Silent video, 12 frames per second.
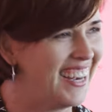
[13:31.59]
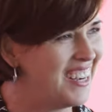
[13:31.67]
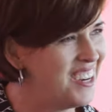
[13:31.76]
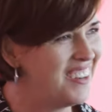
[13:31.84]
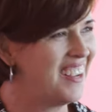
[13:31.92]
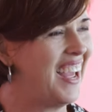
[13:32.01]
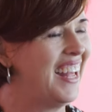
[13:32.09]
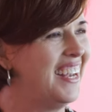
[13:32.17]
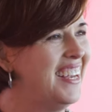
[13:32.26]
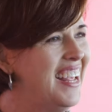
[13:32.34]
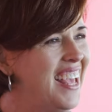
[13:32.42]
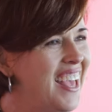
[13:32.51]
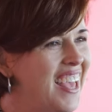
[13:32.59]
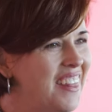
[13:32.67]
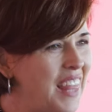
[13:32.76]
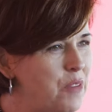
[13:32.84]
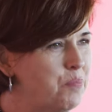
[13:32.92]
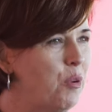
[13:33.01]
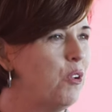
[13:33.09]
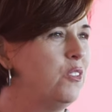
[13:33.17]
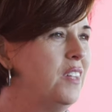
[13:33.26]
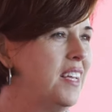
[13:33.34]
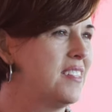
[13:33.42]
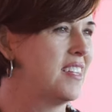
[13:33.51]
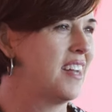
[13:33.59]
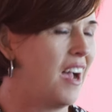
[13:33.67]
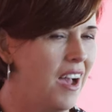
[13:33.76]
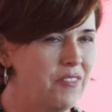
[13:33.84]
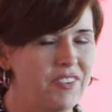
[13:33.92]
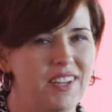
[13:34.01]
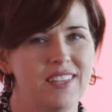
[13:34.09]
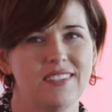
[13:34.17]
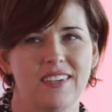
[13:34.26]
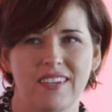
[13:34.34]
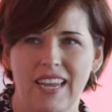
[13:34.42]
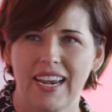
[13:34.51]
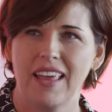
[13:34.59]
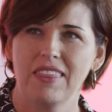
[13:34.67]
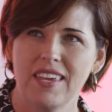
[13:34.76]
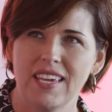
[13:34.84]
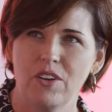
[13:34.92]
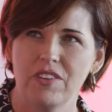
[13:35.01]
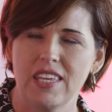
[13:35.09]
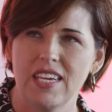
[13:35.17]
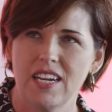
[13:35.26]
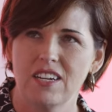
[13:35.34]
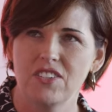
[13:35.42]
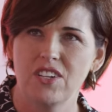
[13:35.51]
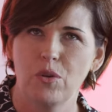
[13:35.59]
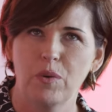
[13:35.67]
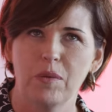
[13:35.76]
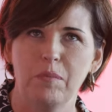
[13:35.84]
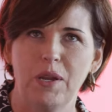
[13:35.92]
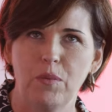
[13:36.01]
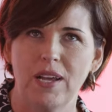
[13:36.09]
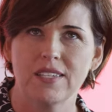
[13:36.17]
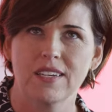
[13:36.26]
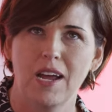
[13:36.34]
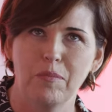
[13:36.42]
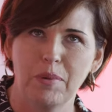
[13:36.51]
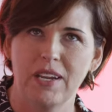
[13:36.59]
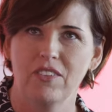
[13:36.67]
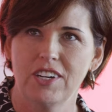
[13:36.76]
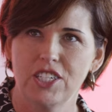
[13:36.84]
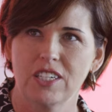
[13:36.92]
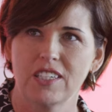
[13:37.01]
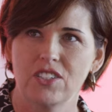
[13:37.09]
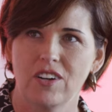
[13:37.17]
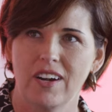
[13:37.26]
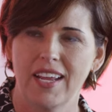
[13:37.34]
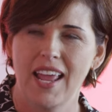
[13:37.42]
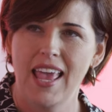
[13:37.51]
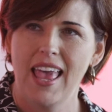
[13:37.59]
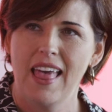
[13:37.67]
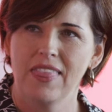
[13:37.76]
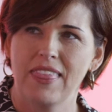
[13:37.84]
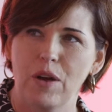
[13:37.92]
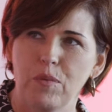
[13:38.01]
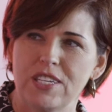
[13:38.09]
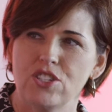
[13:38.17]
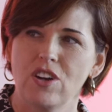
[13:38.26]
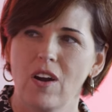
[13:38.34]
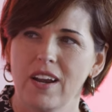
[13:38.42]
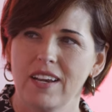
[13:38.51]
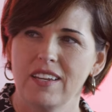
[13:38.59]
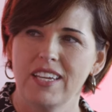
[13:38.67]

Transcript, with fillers: And, and that boldness and confidence. And, and I think over the years, you know, we're a Midwest company originally started that we started.